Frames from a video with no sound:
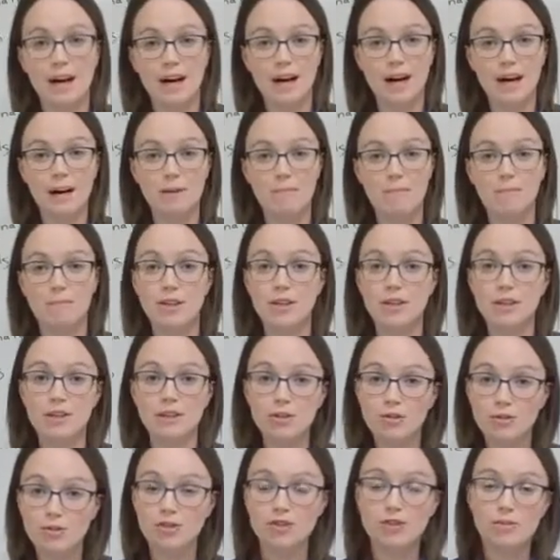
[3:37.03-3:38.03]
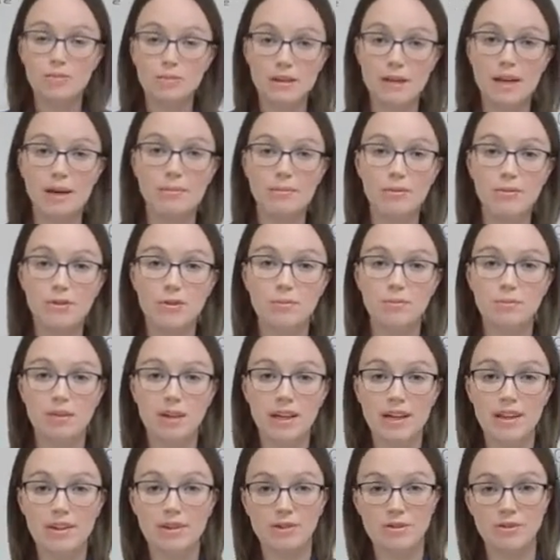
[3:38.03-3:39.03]
But you should be able to
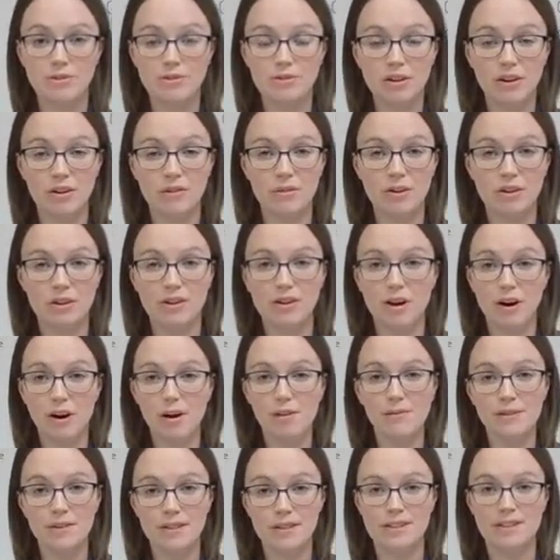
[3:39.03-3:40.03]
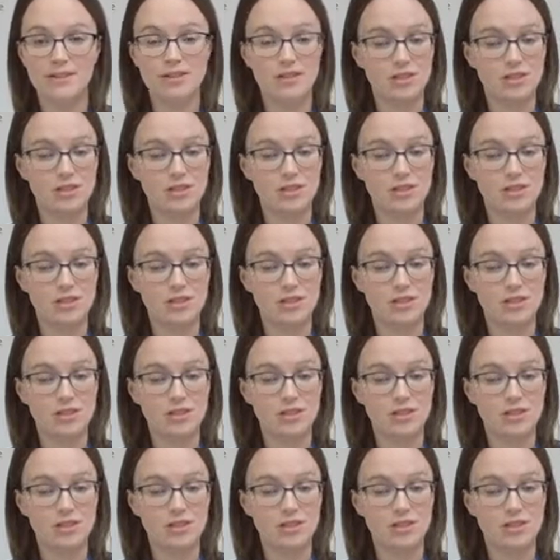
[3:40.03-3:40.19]
play those with confidence.